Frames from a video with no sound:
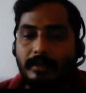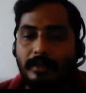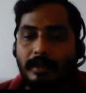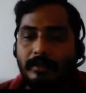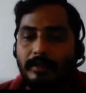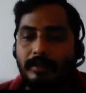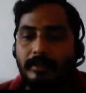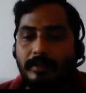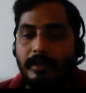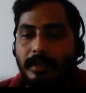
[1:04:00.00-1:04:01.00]
So how do
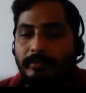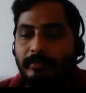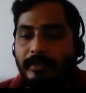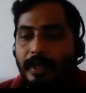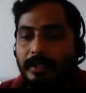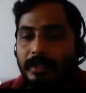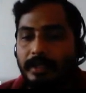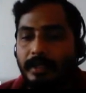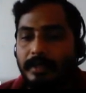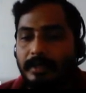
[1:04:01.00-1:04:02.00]
you factor
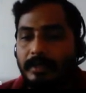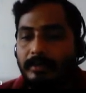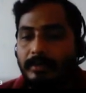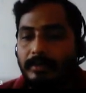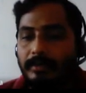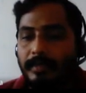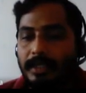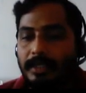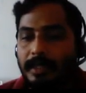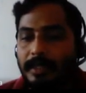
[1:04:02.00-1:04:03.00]
that? How to
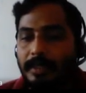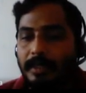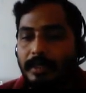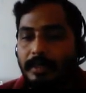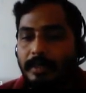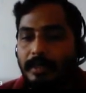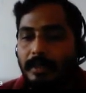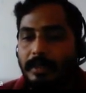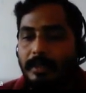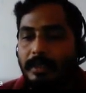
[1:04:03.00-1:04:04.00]
mathematically
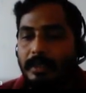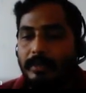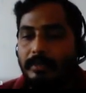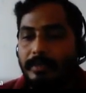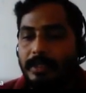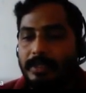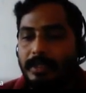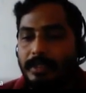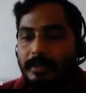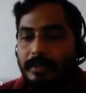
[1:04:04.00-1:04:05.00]
take into
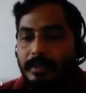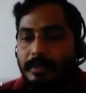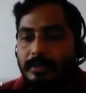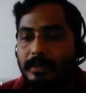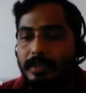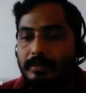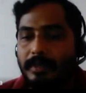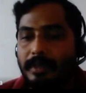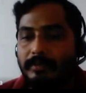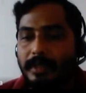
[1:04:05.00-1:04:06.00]
picture? So that's
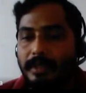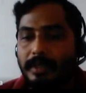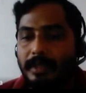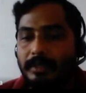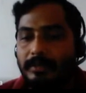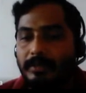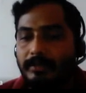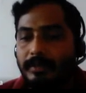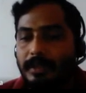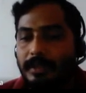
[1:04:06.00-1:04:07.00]
what we are trying to
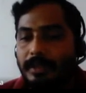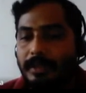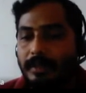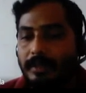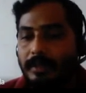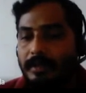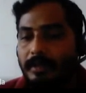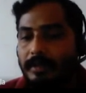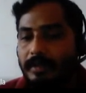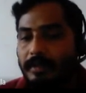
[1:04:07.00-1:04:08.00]
do with the
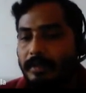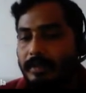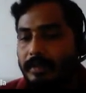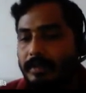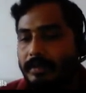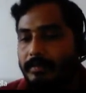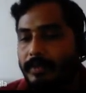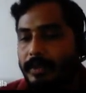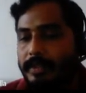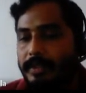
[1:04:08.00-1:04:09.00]
uh,
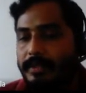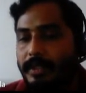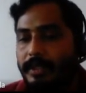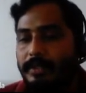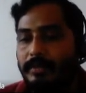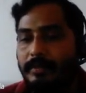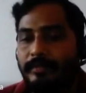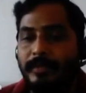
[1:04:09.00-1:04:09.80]
Poisson's ratio.